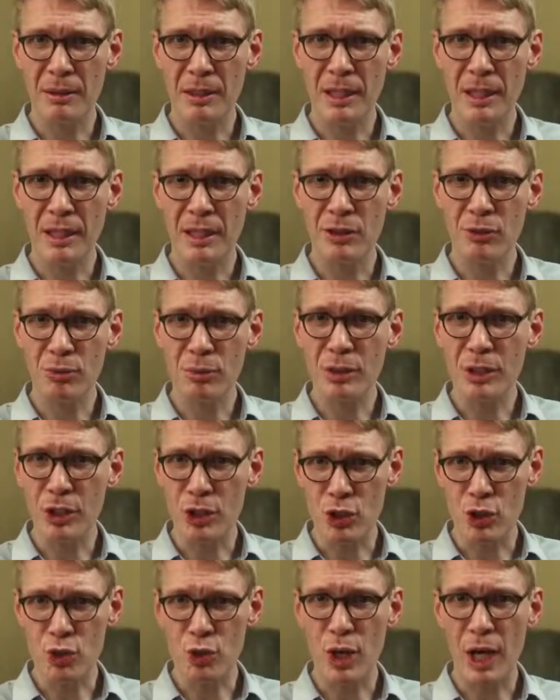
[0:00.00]
and he's really
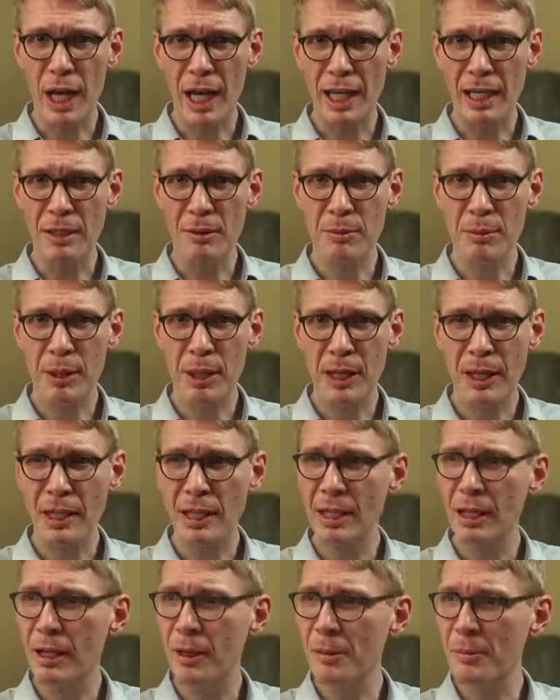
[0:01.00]
tried by
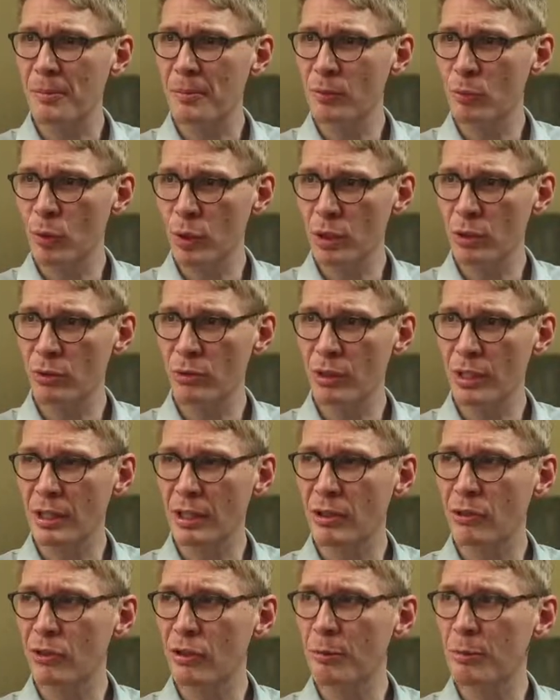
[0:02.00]
what you see in
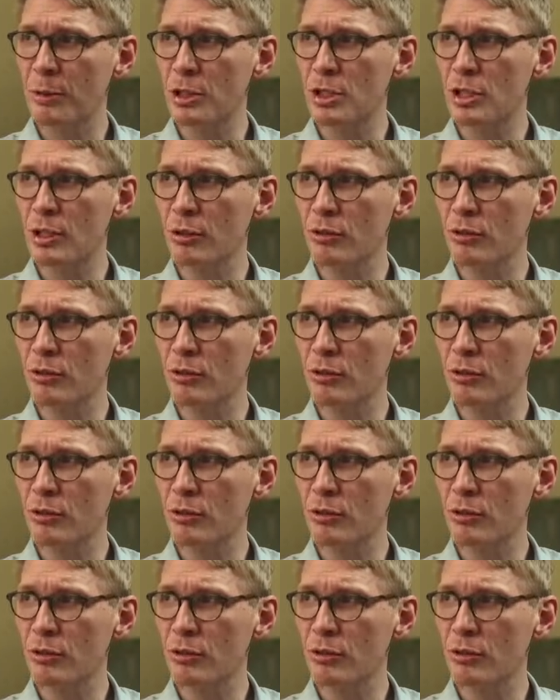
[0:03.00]
this image here.